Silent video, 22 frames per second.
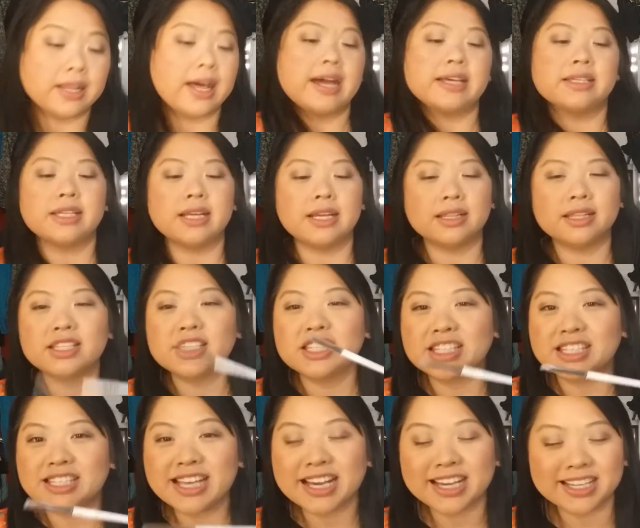the last thing
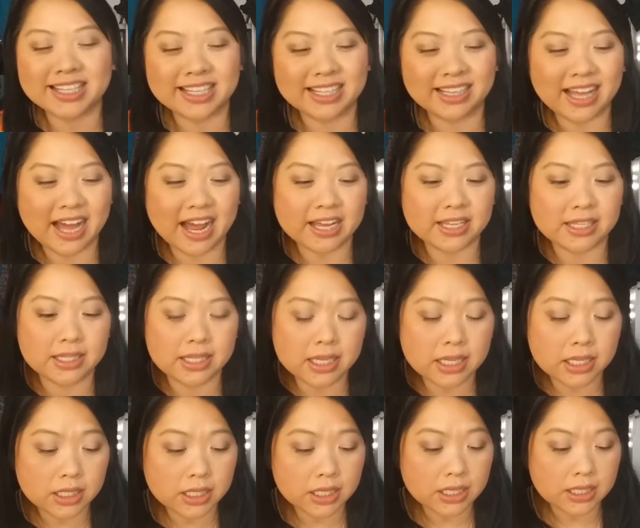this is second to last
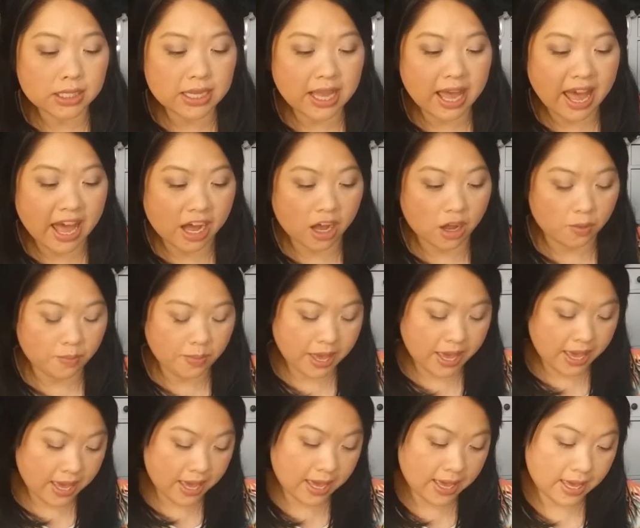this is the
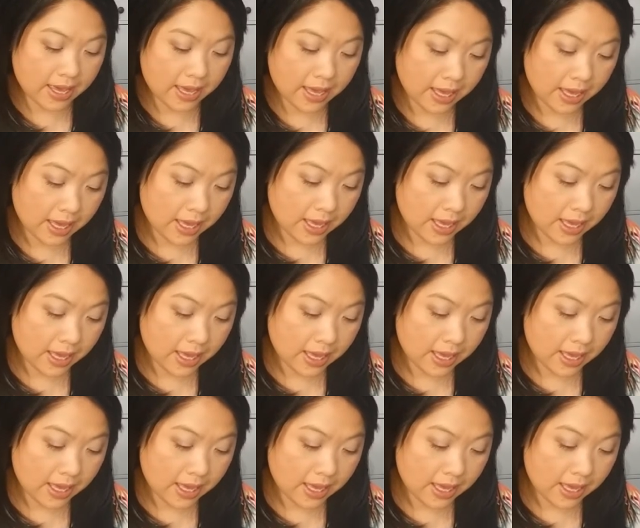Almay